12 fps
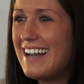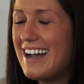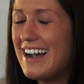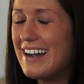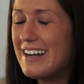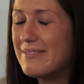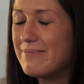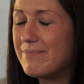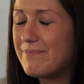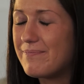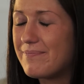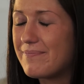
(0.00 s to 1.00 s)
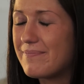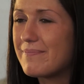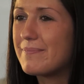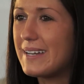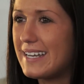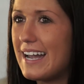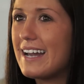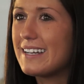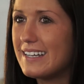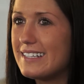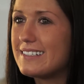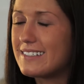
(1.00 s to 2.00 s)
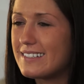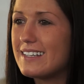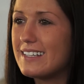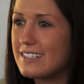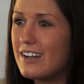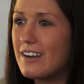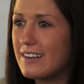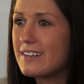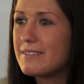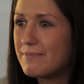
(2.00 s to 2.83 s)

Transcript: it. But yeah, it's hard.